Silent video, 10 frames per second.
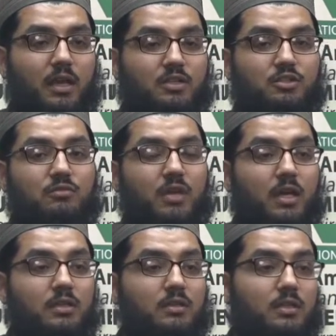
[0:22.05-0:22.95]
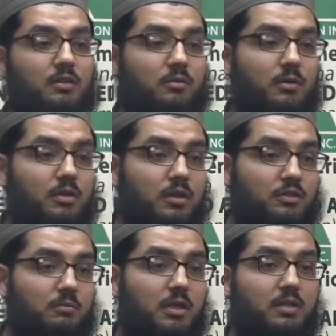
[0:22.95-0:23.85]
actual reality what
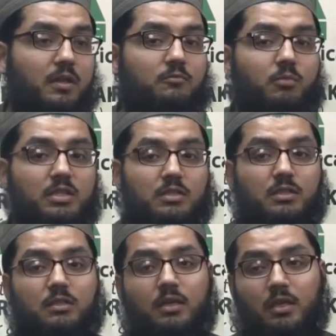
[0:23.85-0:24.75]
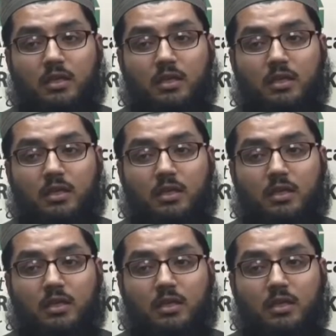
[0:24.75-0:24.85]
Allah subhanahu wa ta'ala have mentioned